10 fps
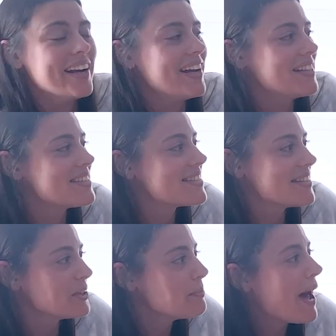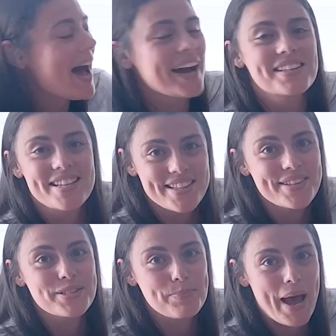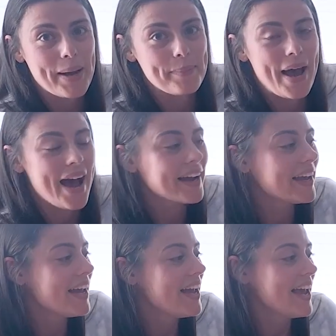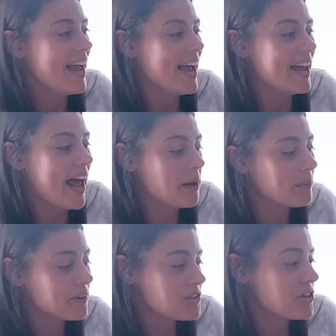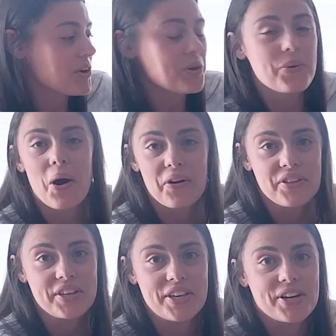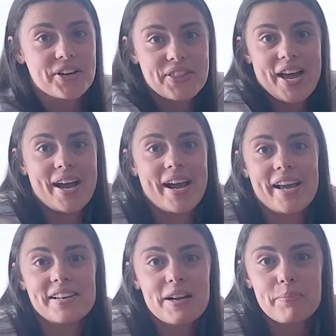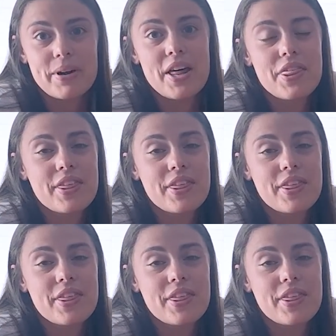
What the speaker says: It's still packed in this backpack, and I want to show you all the gear that I ended up with.